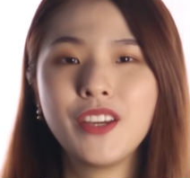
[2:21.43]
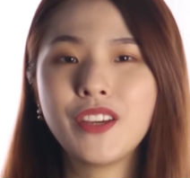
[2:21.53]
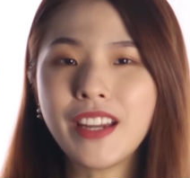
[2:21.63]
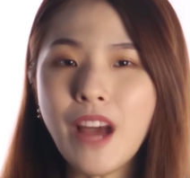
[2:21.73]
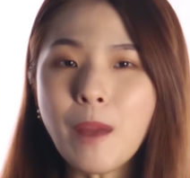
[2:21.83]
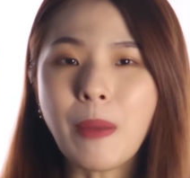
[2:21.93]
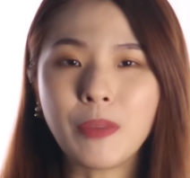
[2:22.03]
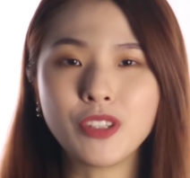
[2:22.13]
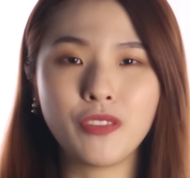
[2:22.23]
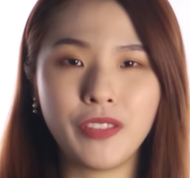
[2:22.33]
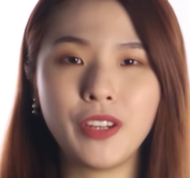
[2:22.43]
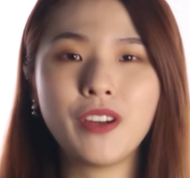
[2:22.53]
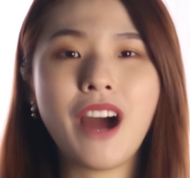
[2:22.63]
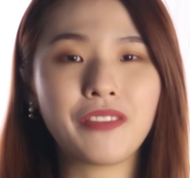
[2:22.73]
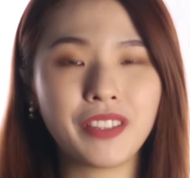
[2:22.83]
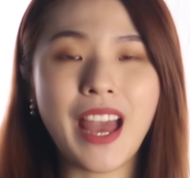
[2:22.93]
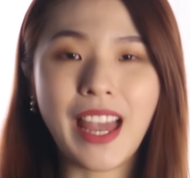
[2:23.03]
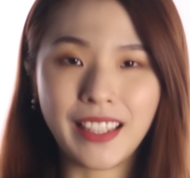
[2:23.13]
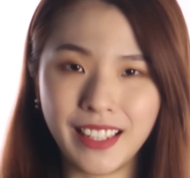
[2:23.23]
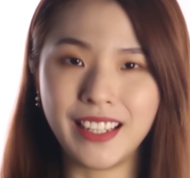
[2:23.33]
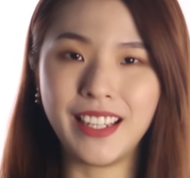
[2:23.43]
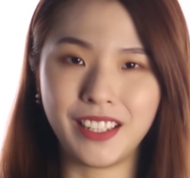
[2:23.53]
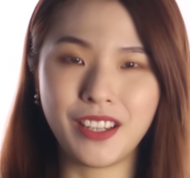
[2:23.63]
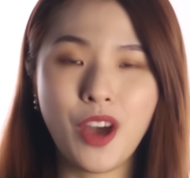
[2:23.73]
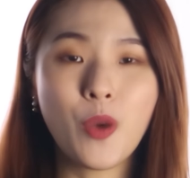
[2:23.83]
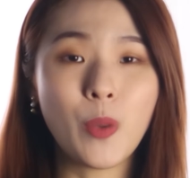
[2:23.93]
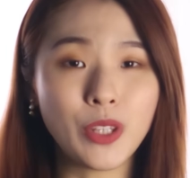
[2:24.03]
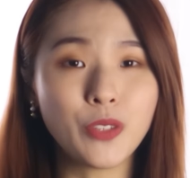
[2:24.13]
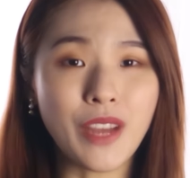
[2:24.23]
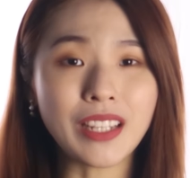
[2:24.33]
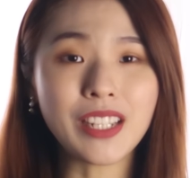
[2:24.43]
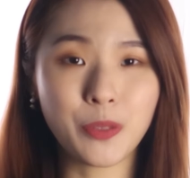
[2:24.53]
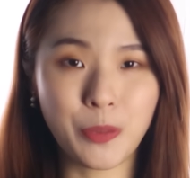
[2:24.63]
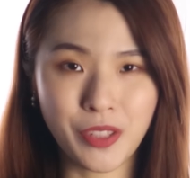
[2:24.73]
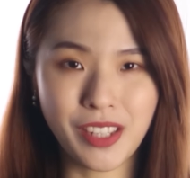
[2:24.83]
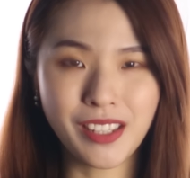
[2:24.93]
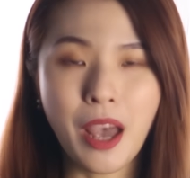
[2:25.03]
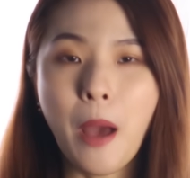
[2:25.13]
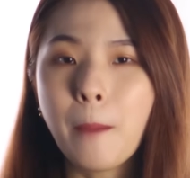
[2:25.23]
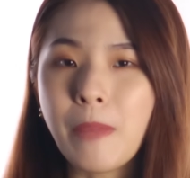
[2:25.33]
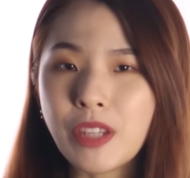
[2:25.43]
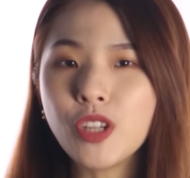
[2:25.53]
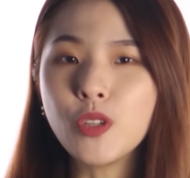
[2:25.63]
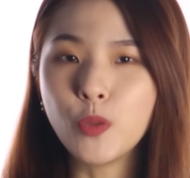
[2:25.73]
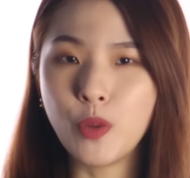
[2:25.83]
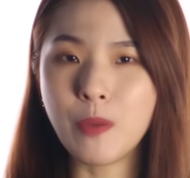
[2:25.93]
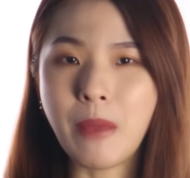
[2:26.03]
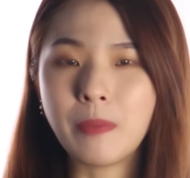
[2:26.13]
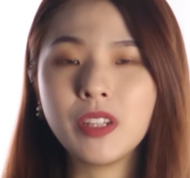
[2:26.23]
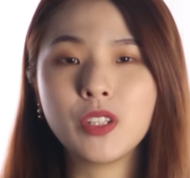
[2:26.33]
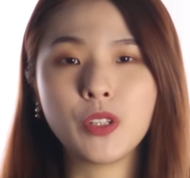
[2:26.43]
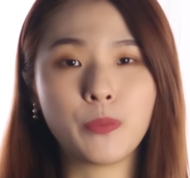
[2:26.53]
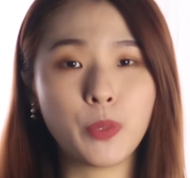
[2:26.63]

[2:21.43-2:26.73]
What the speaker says: You can now publish your video after editing it. When you write descriptions, make sure you remember to